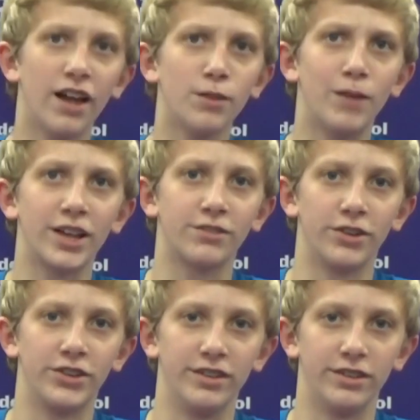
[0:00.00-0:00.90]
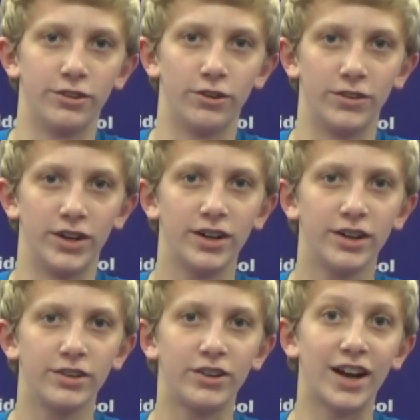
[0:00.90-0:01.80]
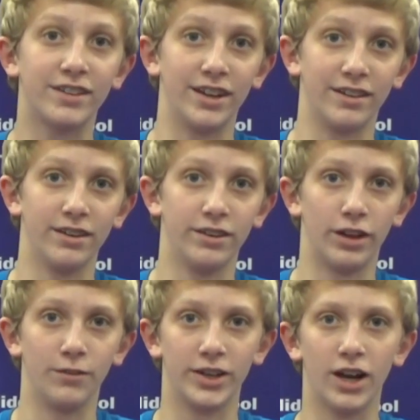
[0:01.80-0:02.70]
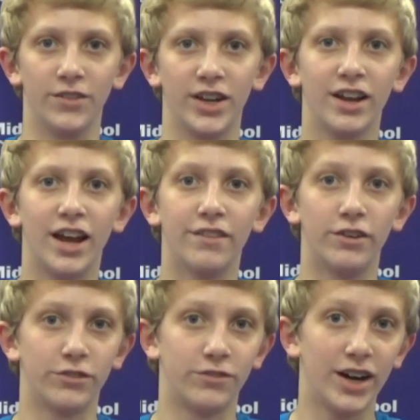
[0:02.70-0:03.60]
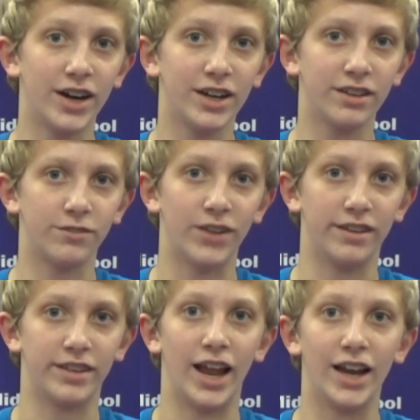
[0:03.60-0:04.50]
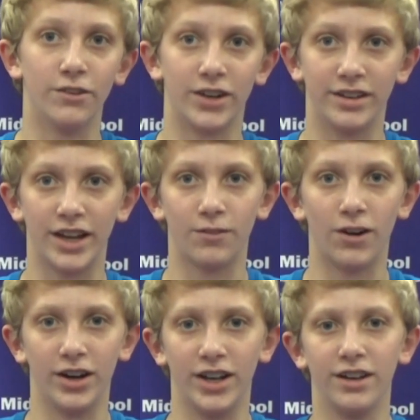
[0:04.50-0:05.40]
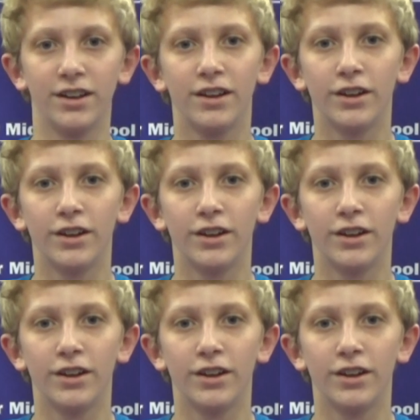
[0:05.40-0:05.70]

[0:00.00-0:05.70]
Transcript: Now that basketball season's over, track season is up and coming, and there's various events that anyone can take part in.